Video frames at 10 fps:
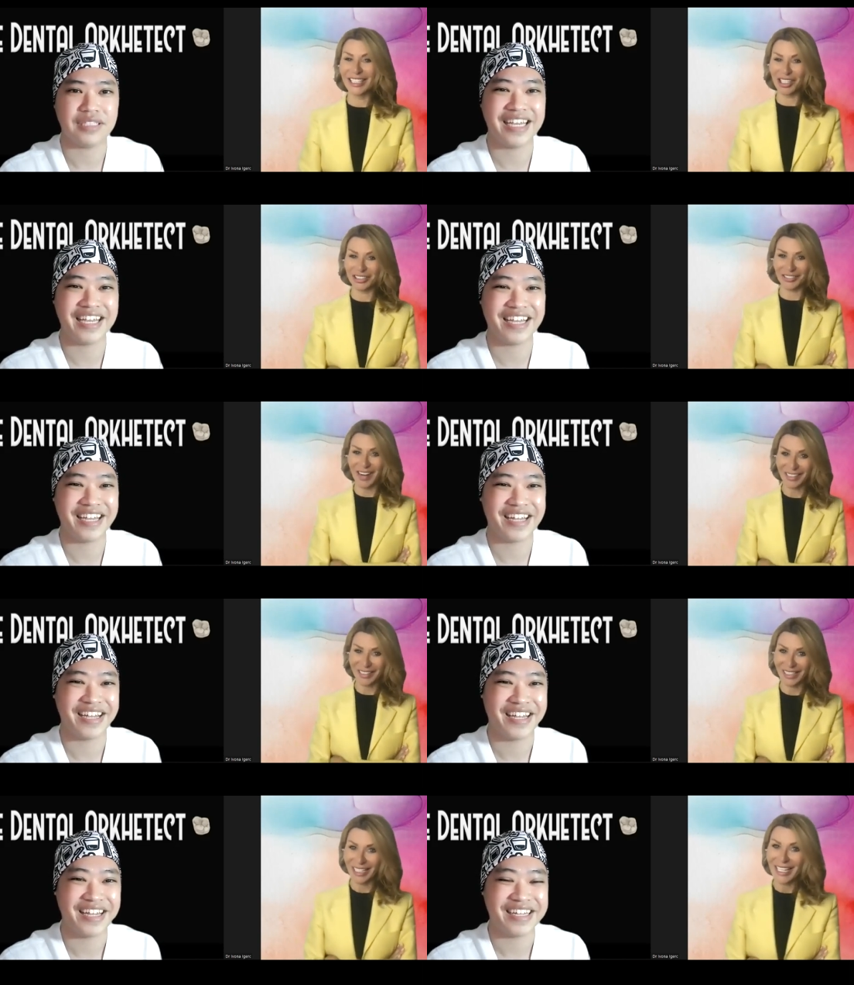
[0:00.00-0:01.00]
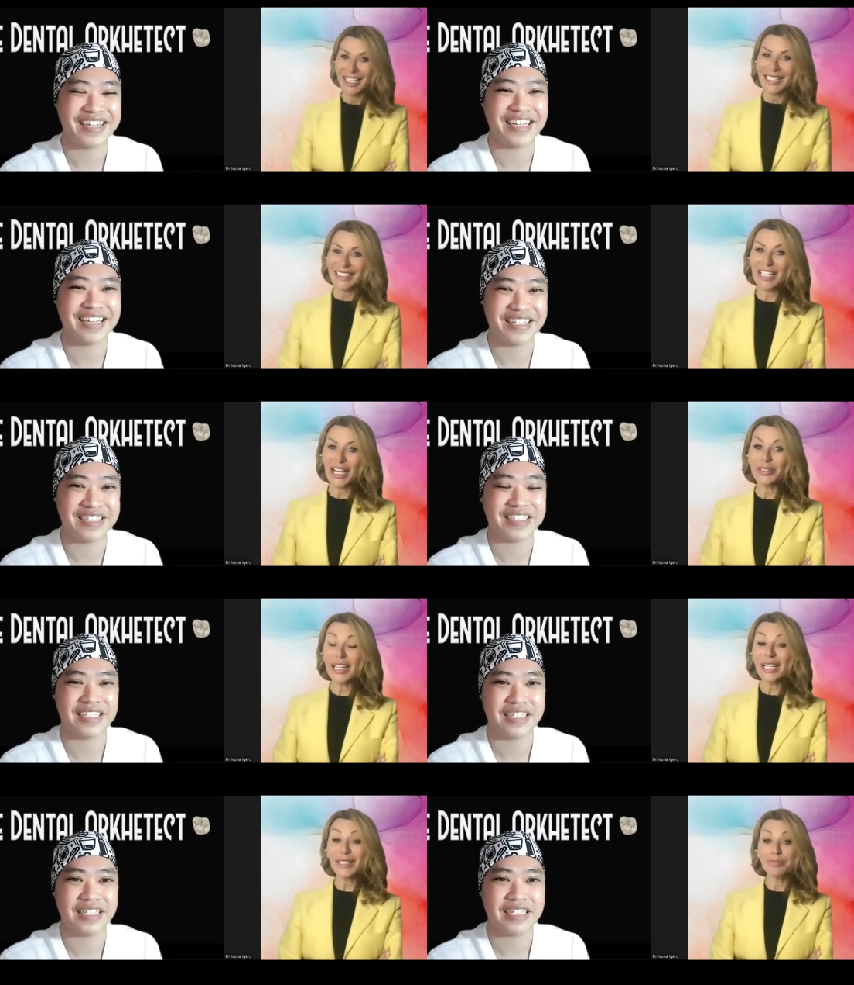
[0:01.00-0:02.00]
Speaker 1: Dr. Arkhe. So
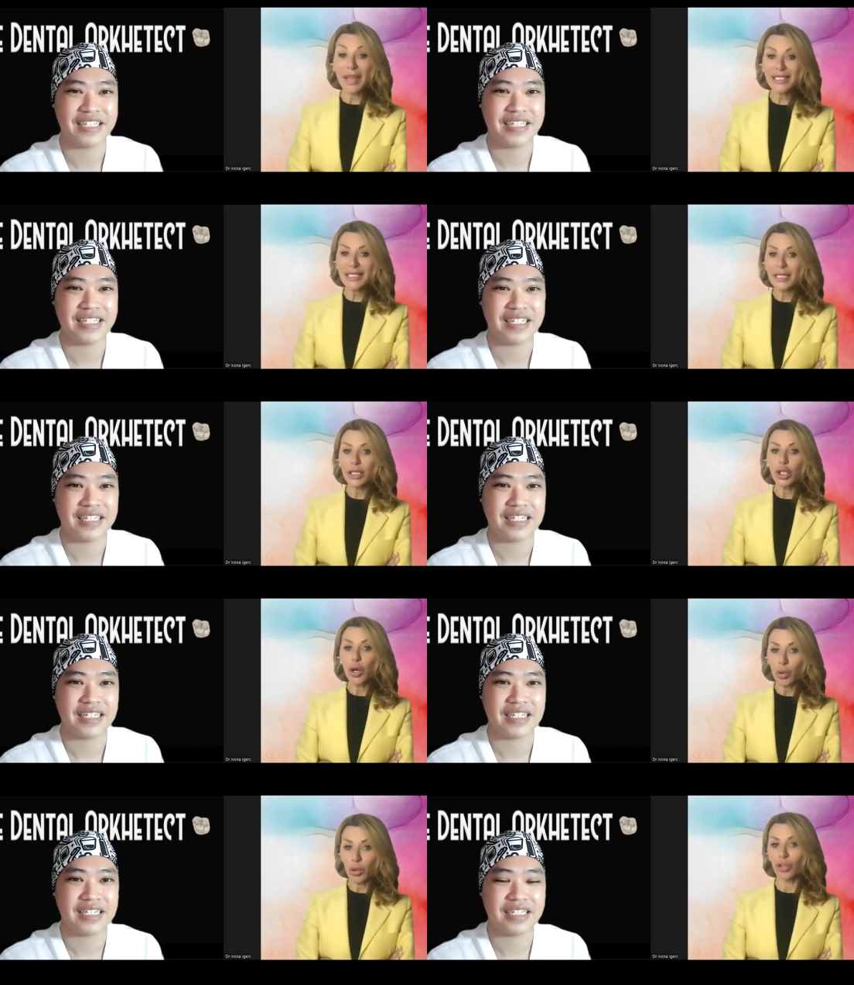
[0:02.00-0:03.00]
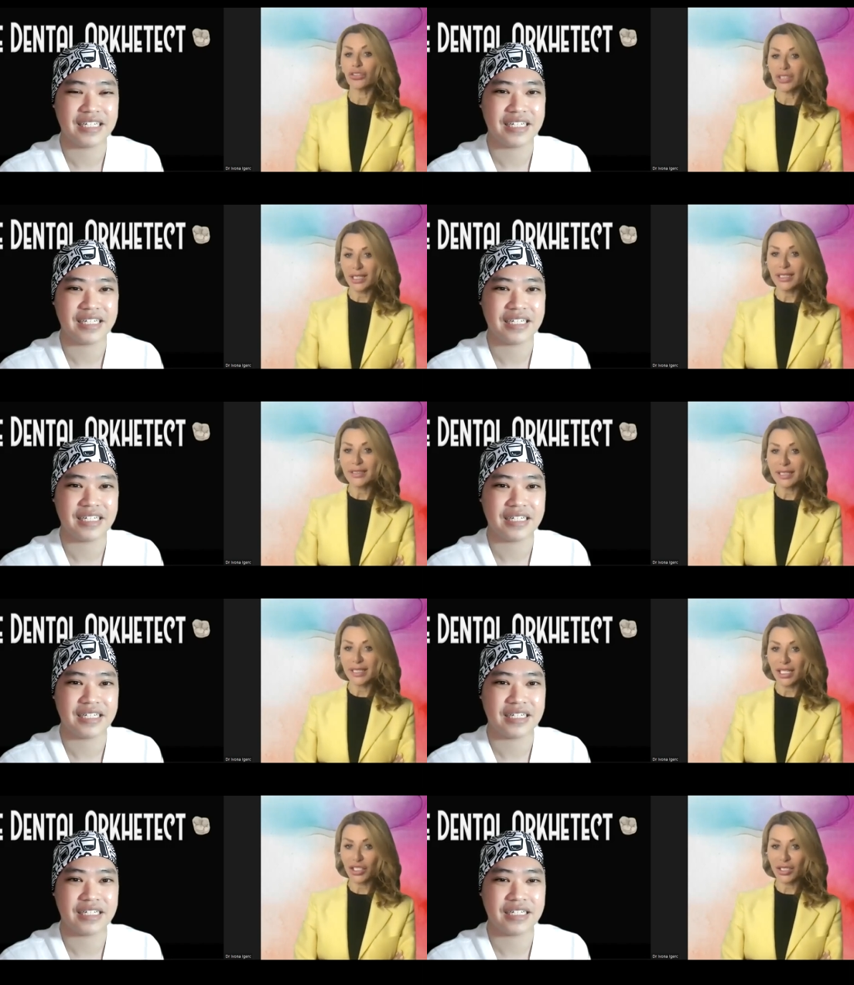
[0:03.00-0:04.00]
there are basically no
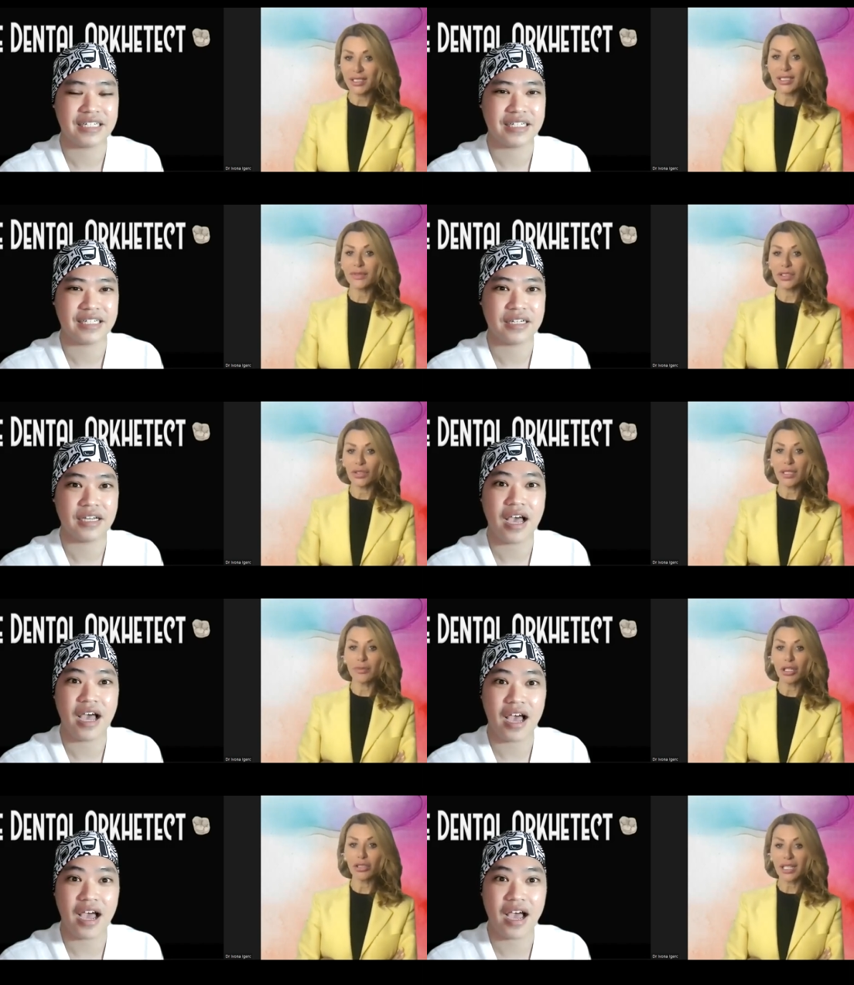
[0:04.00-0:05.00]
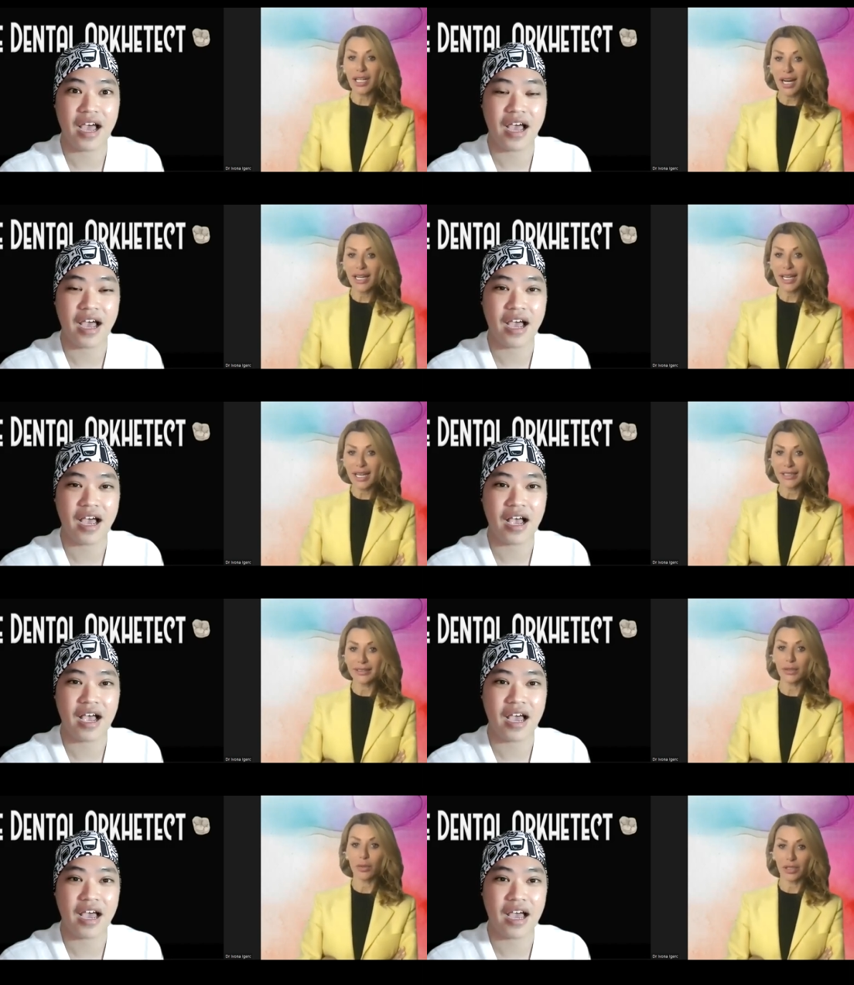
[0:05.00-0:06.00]
contraindications if we talk about
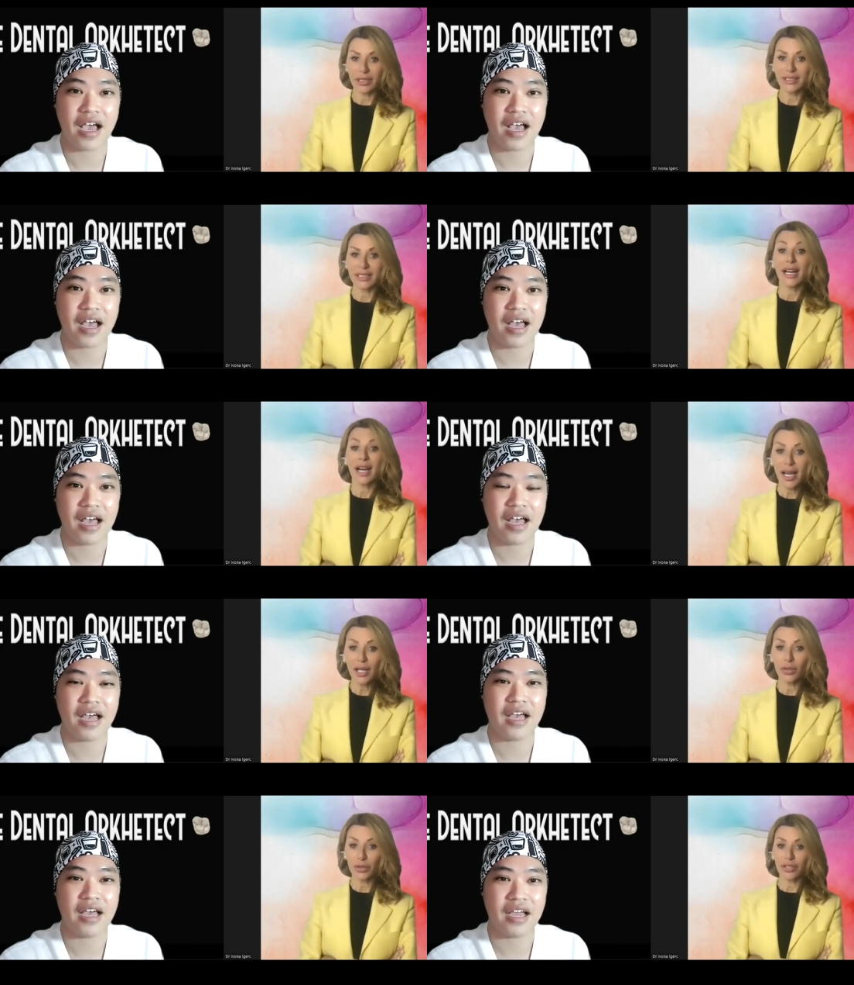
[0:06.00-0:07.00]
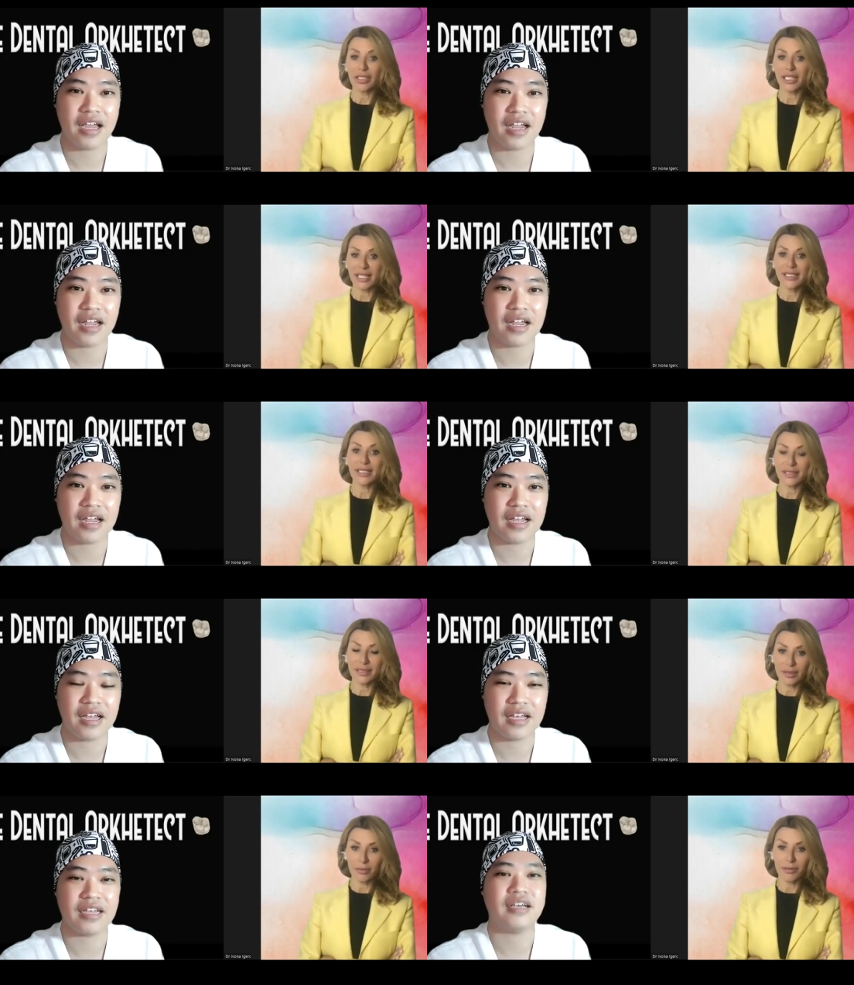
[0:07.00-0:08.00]
high-end quality hyaluronic acid
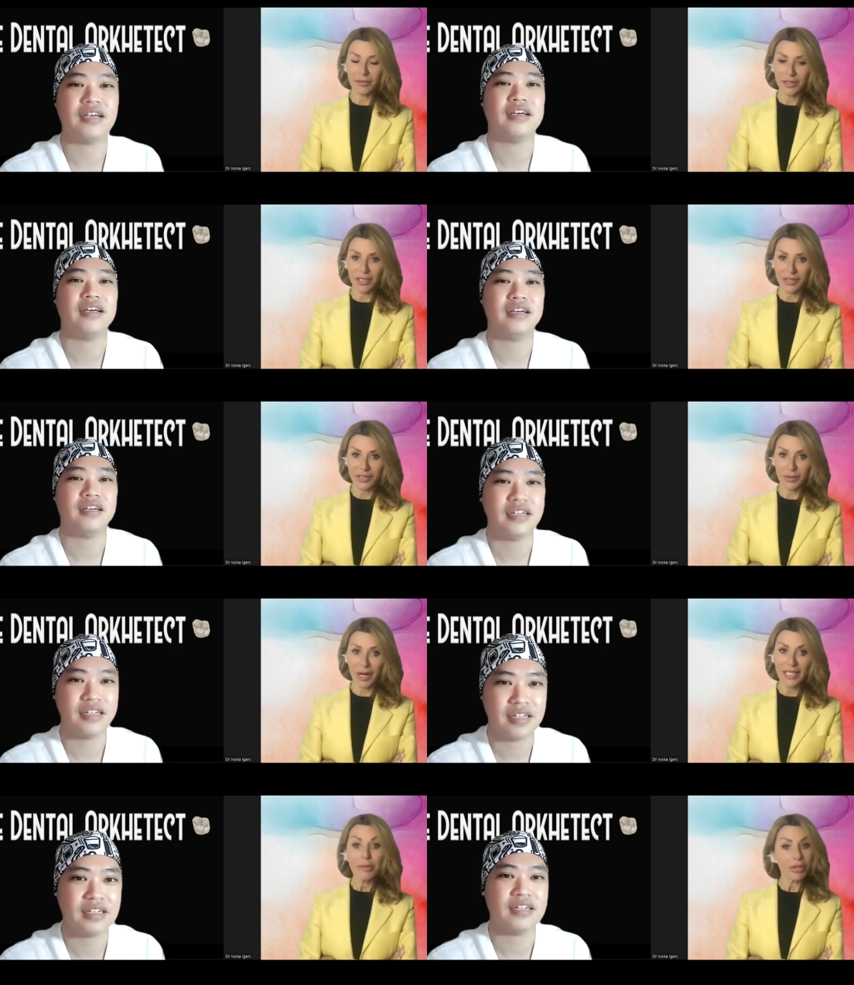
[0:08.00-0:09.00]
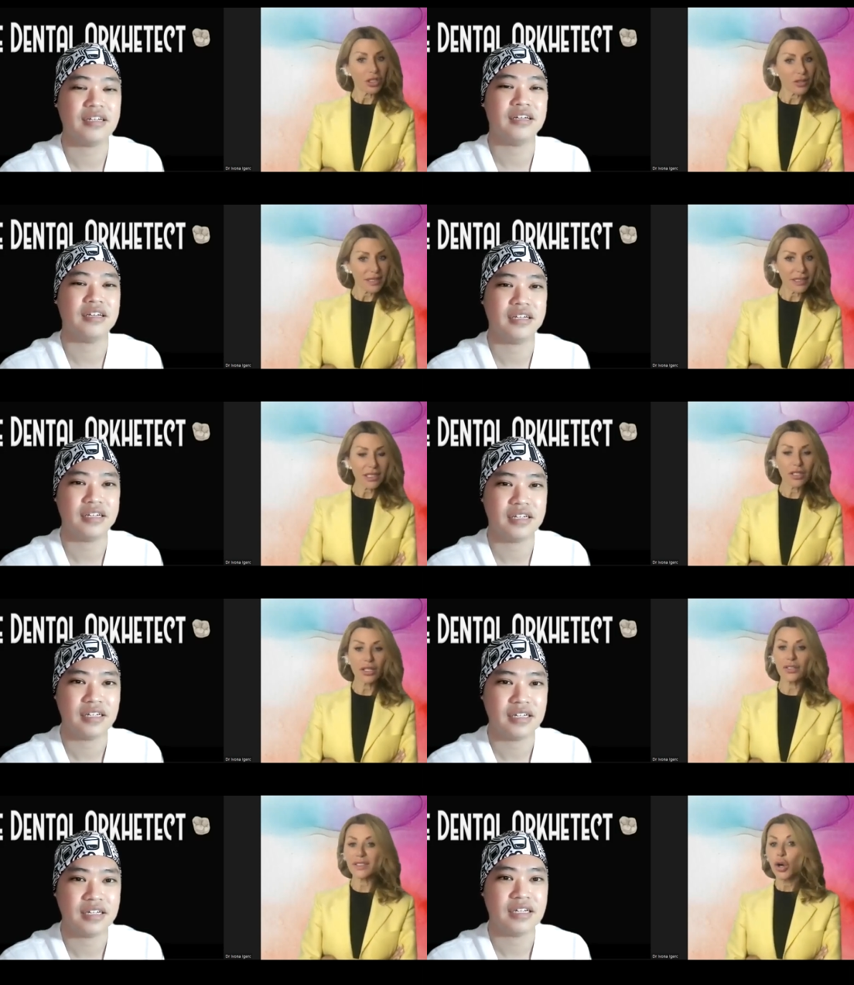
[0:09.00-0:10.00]
dermal fillers, right? Because
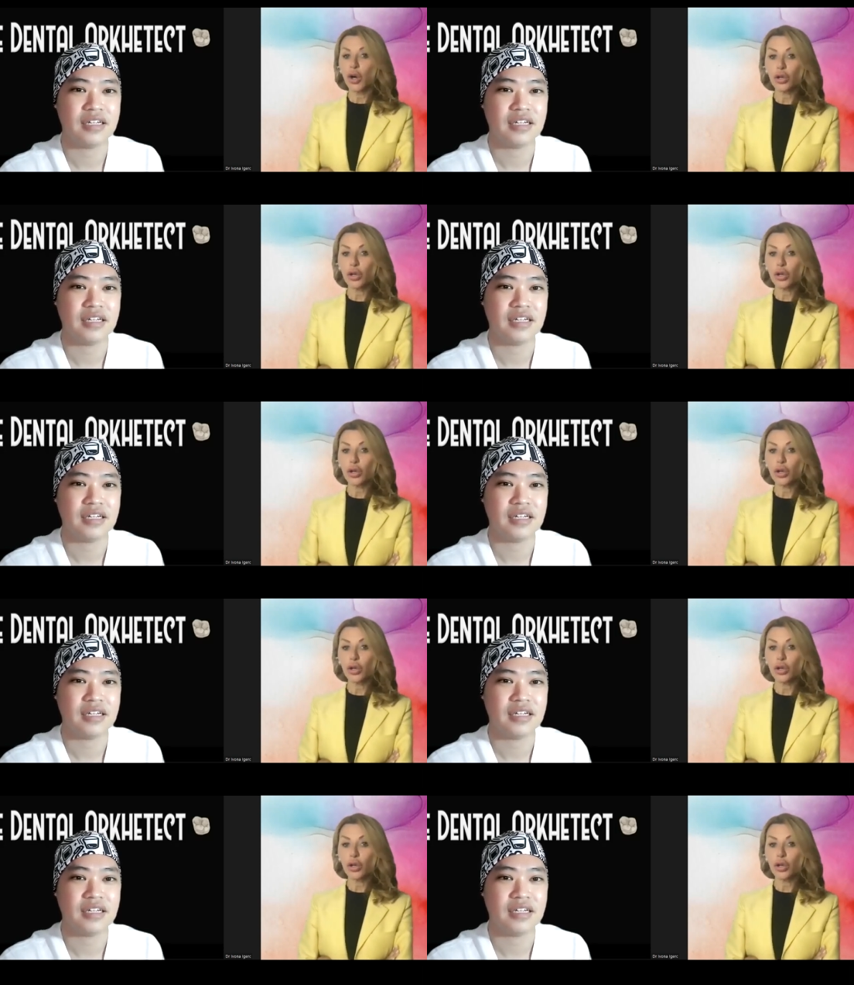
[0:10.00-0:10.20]
silicones or